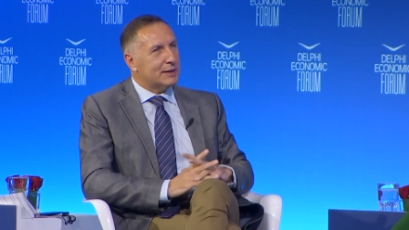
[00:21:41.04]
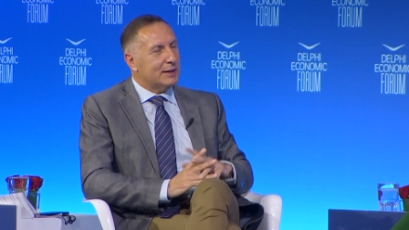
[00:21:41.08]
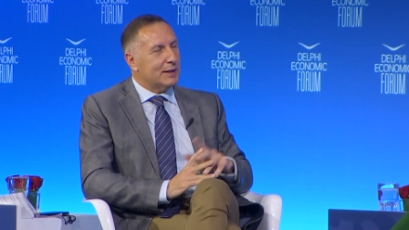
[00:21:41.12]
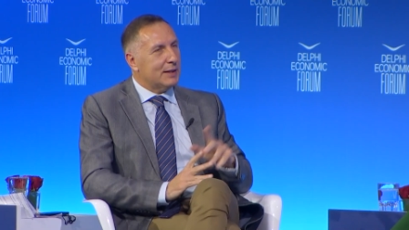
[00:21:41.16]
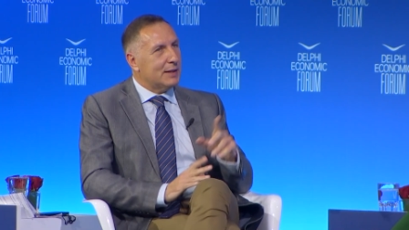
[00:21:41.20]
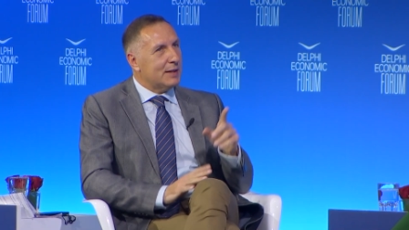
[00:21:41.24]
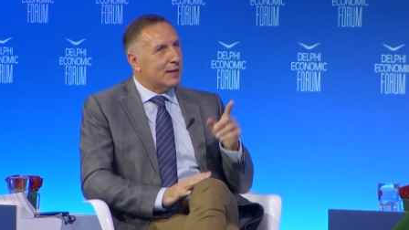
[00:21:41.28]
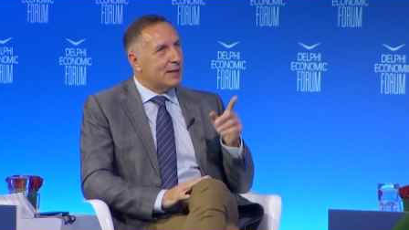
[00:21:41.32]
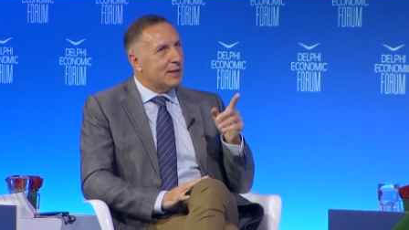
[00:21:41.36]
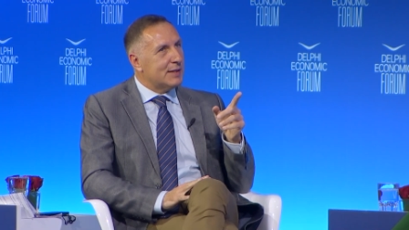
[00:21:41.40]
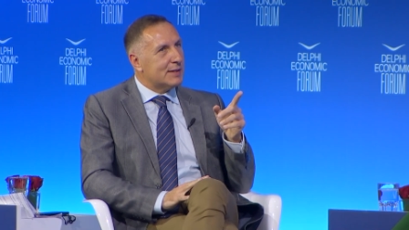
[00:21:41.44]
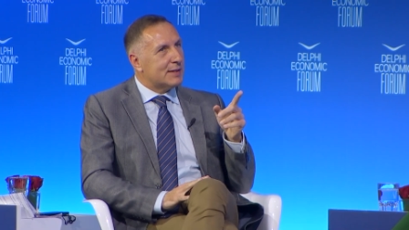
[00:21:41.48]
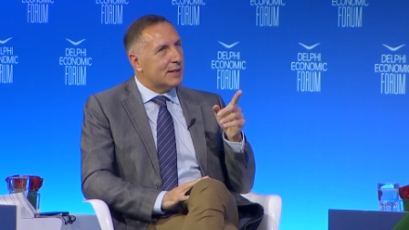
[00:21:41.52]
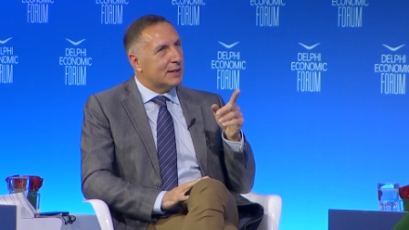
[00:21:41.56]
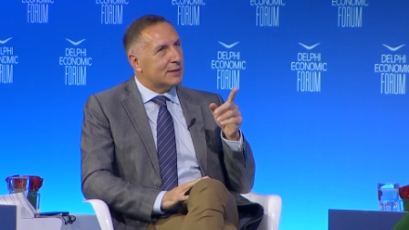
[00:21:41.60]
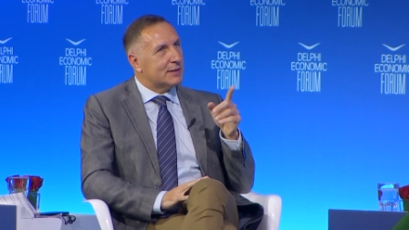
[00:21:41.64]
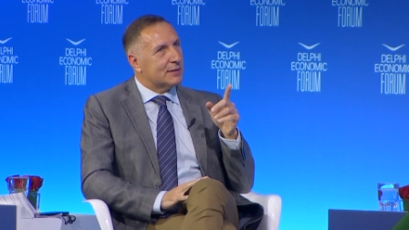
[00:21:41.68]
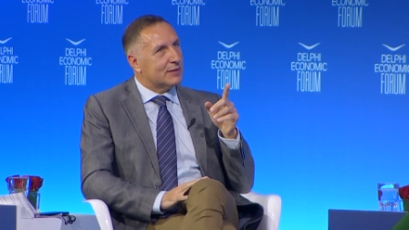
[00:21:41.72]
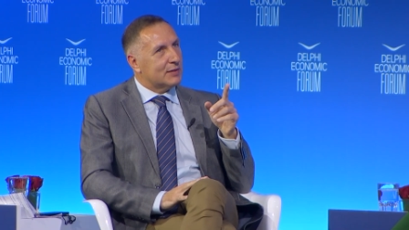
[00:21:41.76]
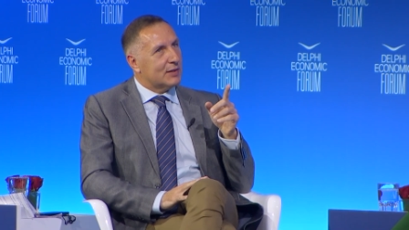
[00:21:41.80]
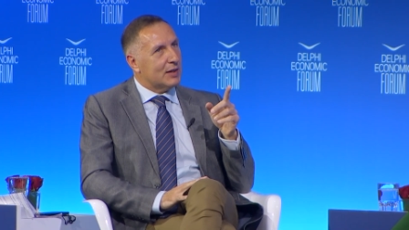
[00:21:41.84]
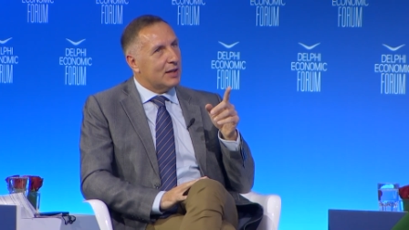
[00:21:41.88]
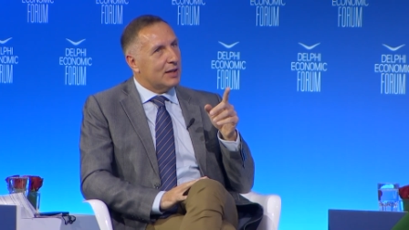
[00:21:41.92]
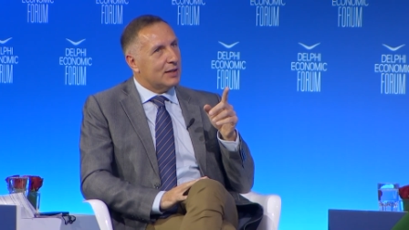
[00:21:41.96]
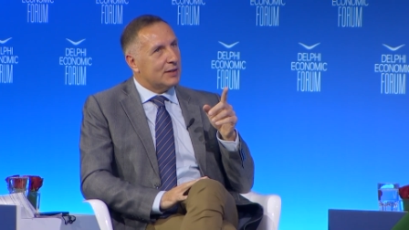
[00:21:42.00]
is the
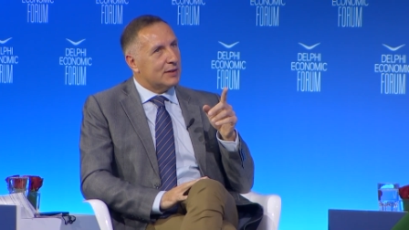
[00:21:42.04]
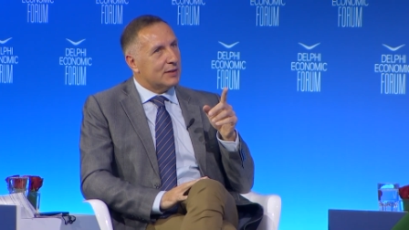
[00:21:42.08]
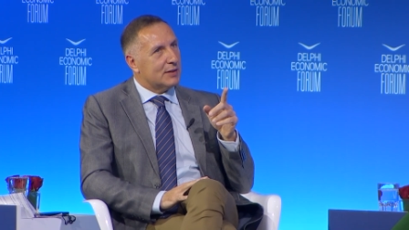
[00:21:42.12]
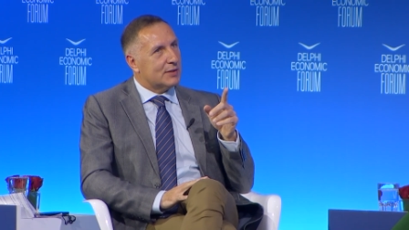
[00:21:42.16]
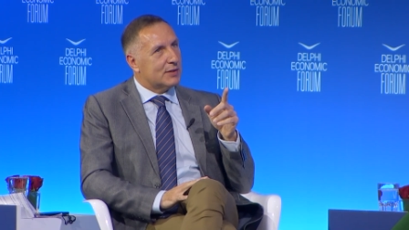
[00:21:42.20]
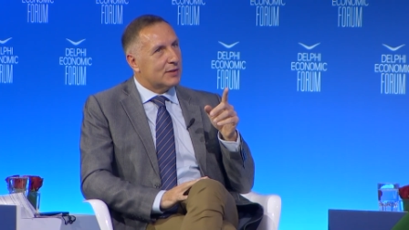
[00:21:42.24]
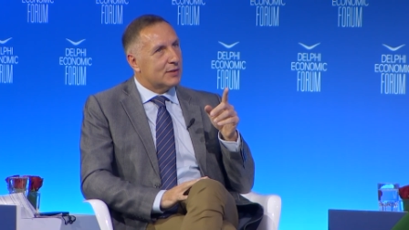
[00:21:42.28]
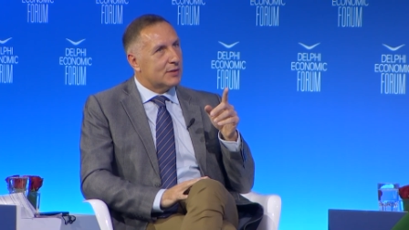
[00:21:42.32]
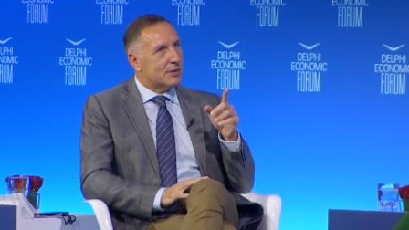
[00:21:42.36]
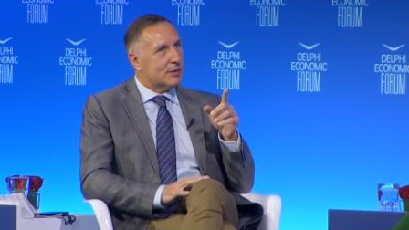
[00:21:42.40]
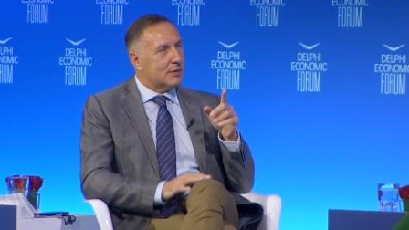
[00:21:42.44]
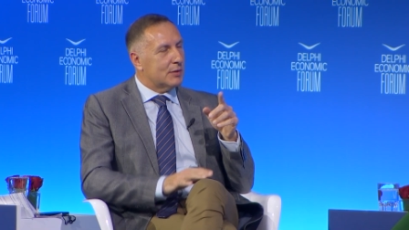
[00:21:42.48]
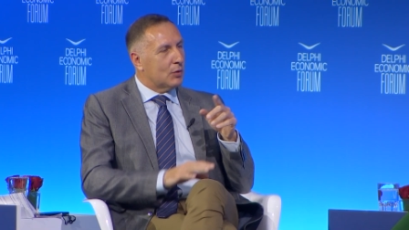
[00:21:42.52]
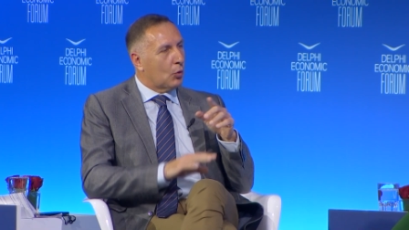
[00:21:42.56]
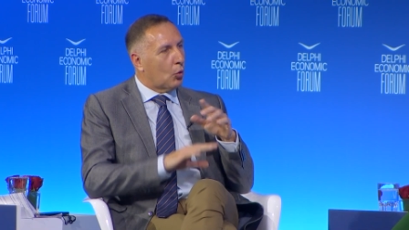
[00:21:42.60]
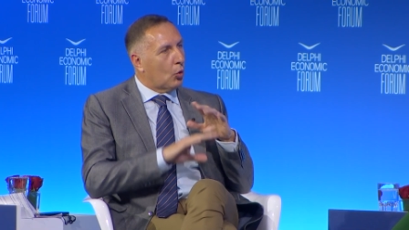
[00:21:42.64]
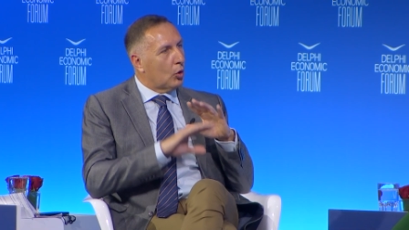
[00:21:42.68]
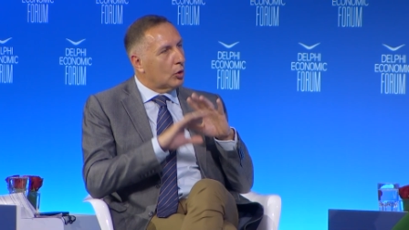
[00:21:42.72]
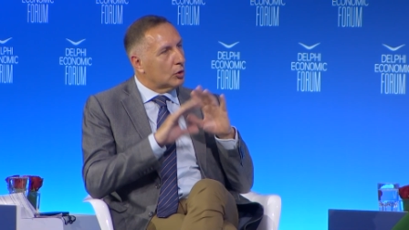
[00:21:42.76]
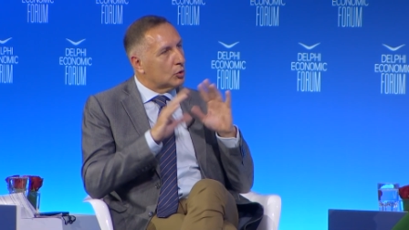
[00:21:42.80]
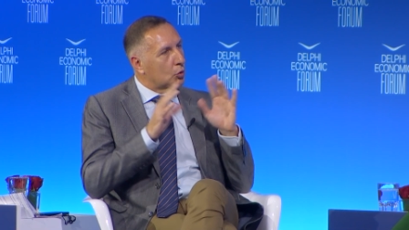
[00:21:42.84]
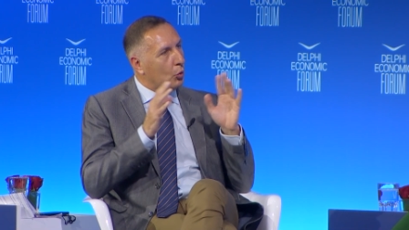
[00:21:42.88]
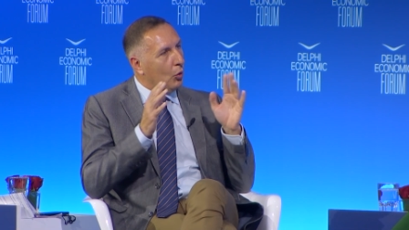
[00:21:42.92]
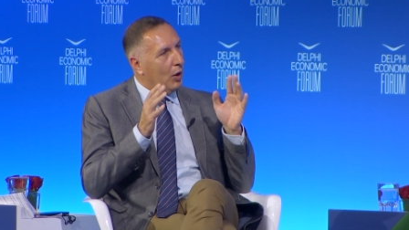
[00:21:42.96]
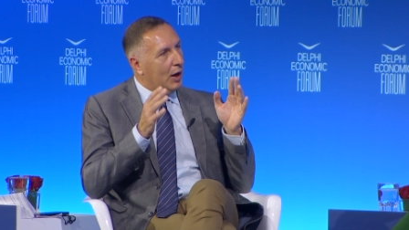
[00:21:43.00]
trends
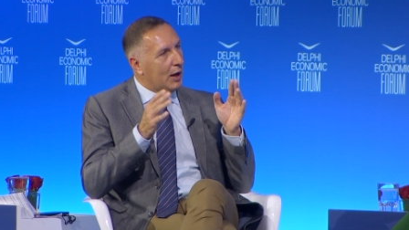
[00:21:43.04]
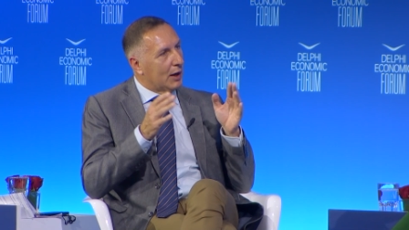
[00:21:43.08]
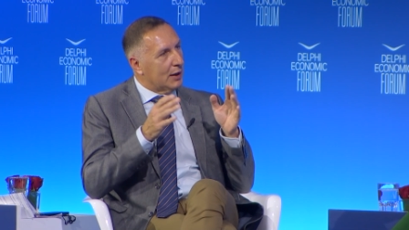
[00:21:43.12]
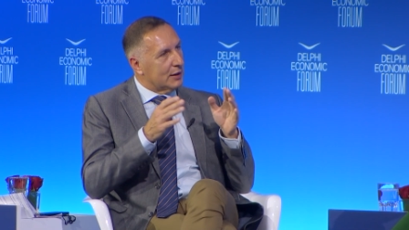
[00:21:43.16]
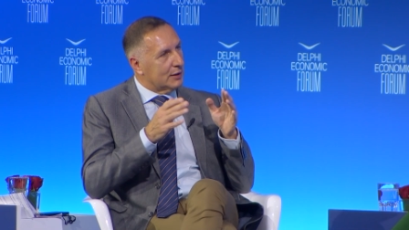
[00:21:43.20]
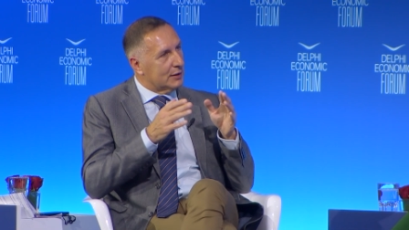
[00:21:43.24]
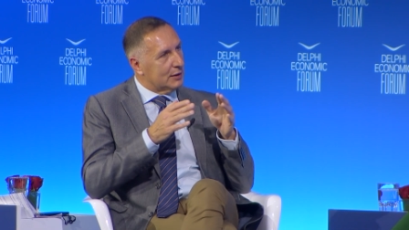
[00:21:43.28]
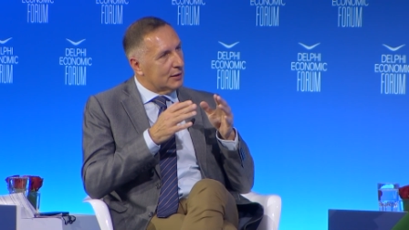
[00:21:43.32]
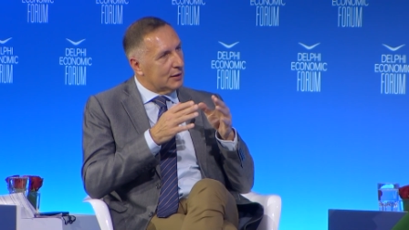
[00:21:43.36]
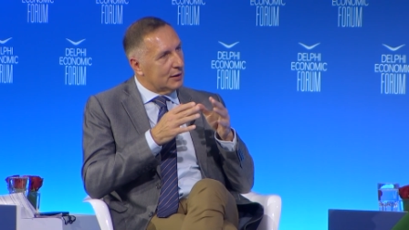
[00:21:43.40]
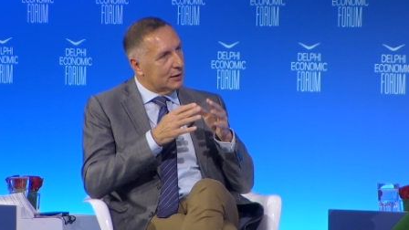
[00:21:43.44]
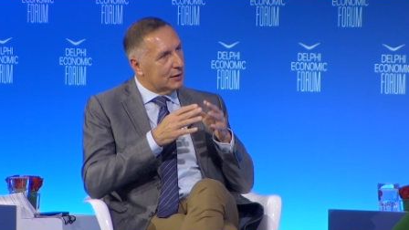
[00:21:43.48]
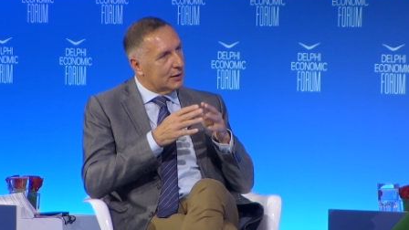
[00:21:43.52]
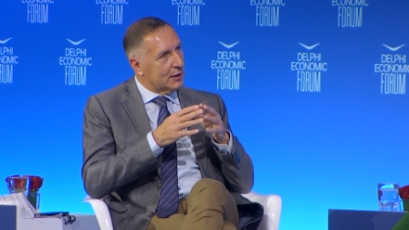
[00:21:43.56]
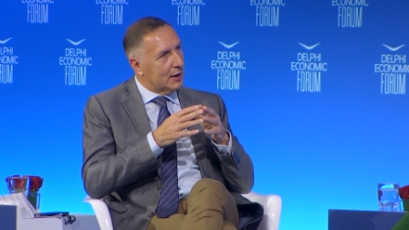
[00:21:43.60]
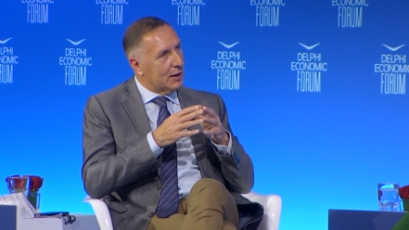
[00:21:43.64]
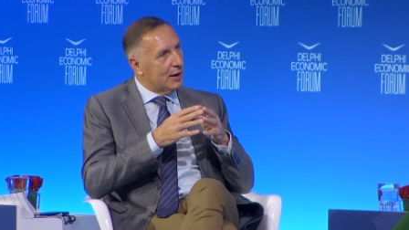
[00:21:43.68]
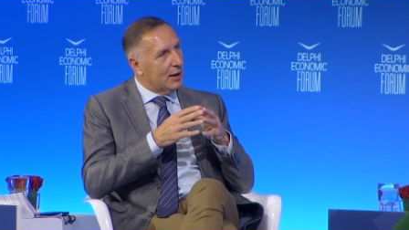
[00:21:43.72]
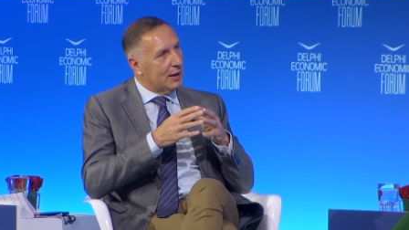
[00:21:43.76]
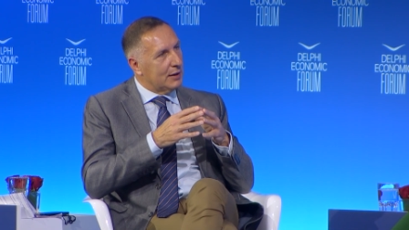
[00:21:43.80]
worldwide in,